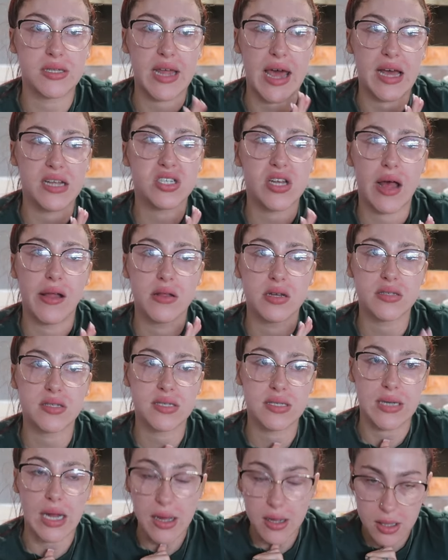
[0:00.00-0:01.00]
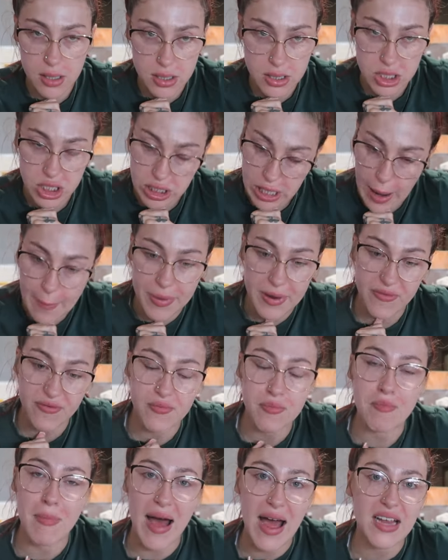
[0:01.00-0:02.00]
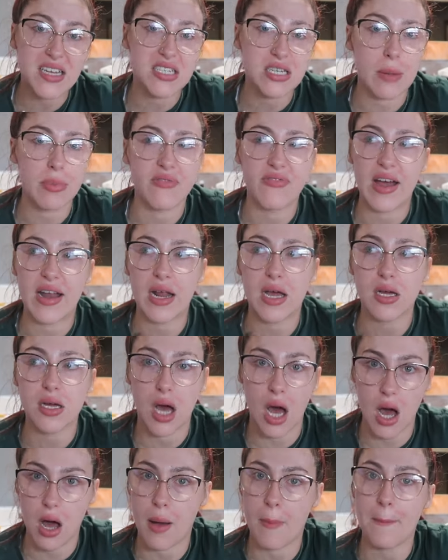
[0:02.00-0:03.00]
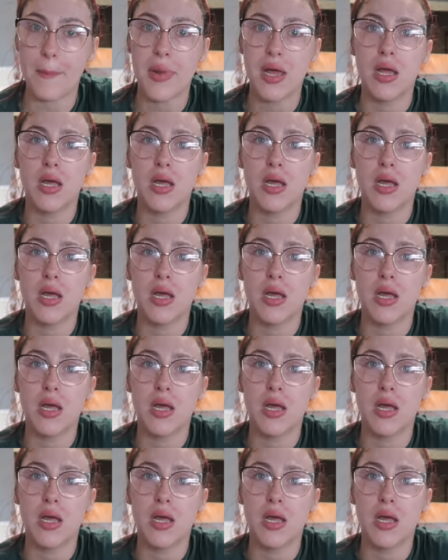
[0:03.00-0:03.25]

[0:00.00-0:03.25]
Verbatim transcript: uh, myshopify.com.